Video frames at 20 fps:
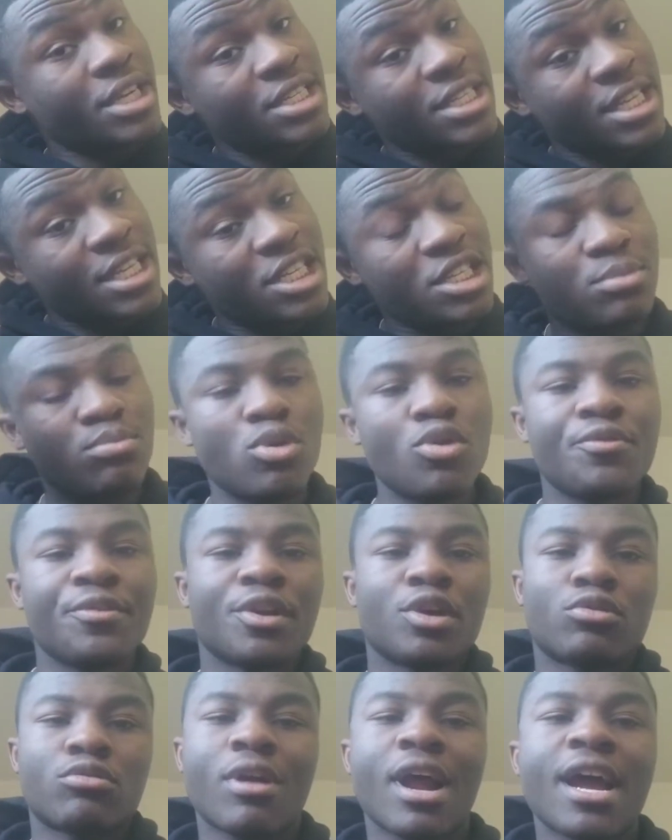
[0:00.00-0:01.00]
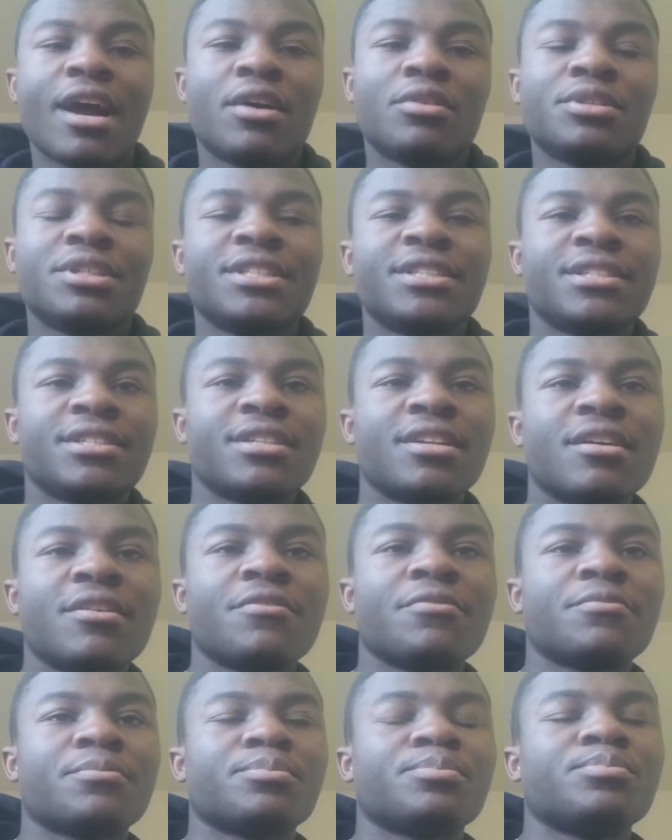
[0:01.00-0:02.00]
it's like he's moving around and
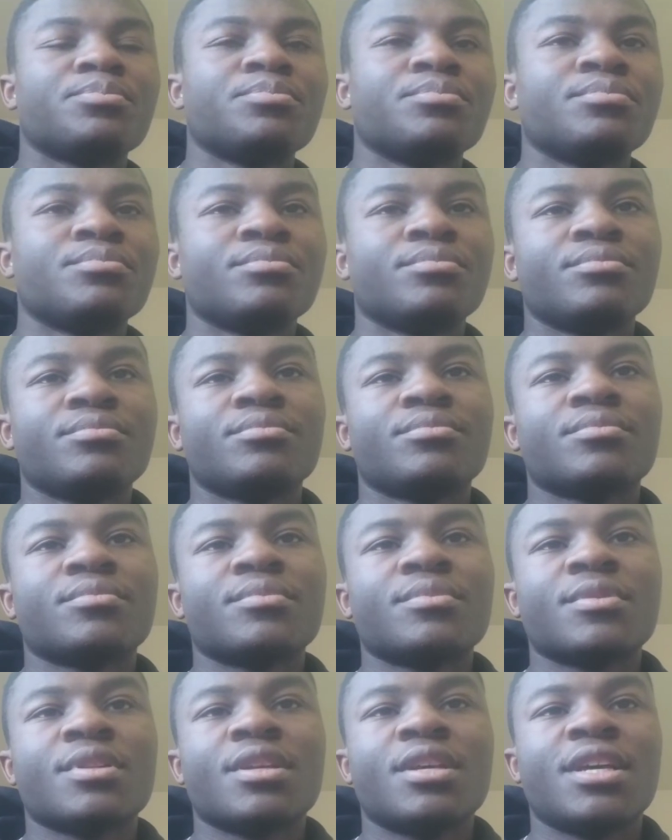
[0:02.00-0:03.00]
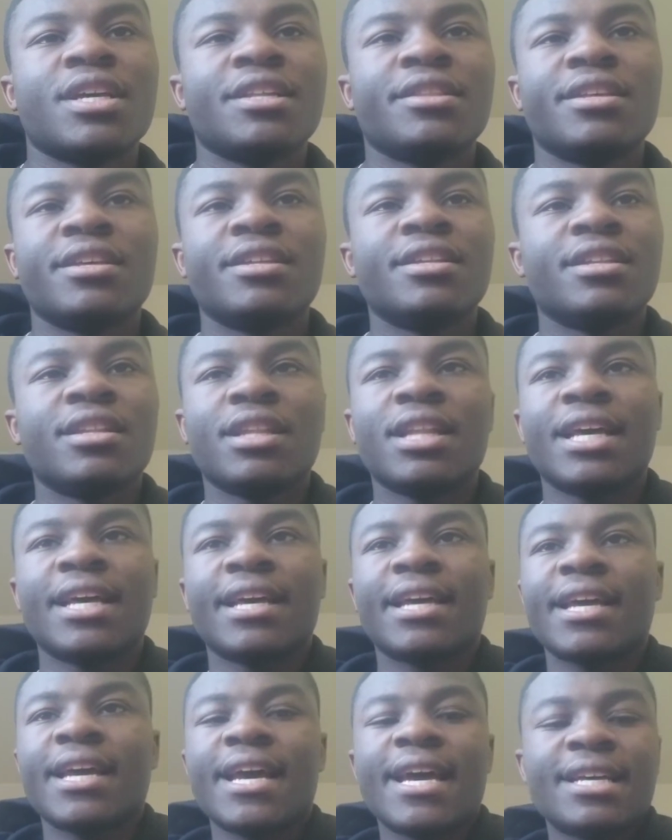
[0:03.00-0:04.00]
stuff. And then
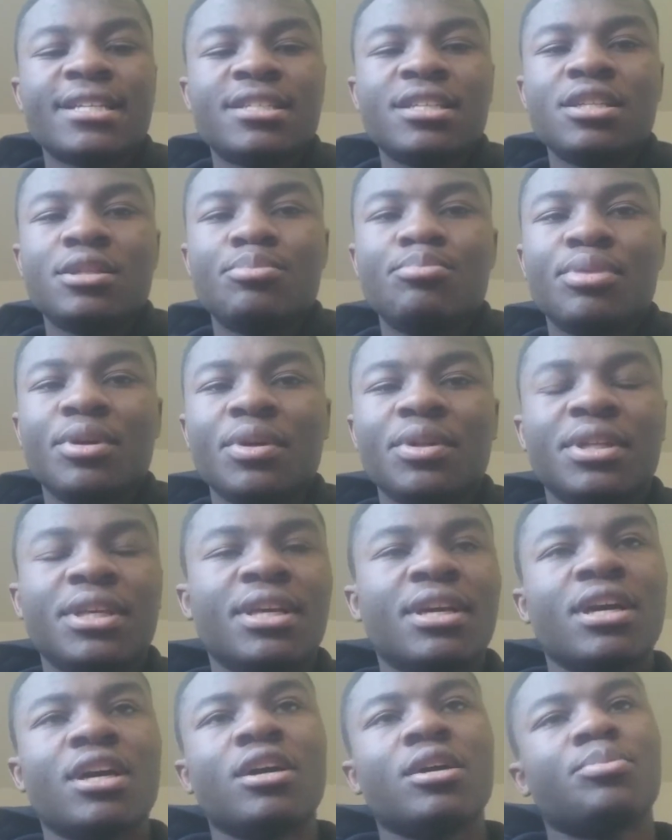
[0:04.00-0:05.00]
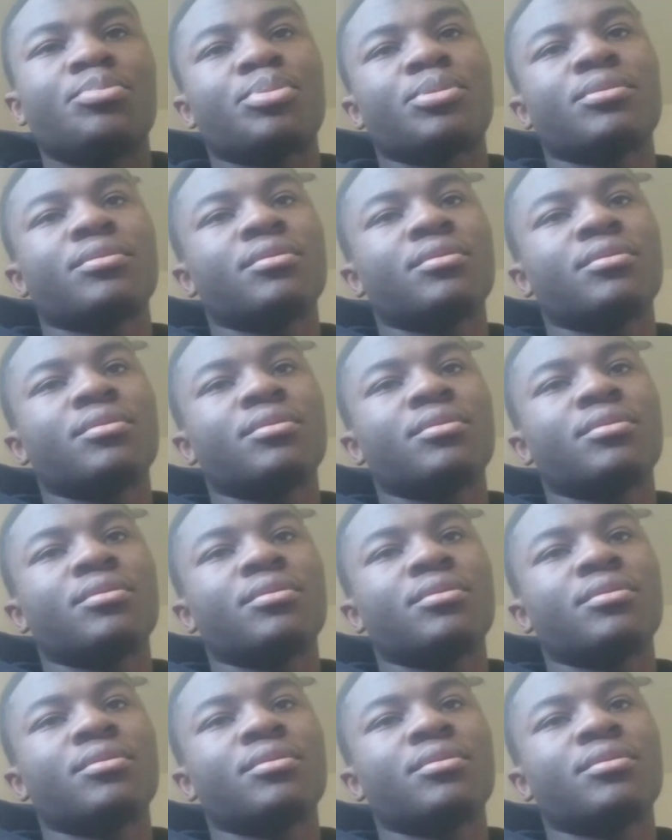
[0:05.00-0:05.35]
like as he's building up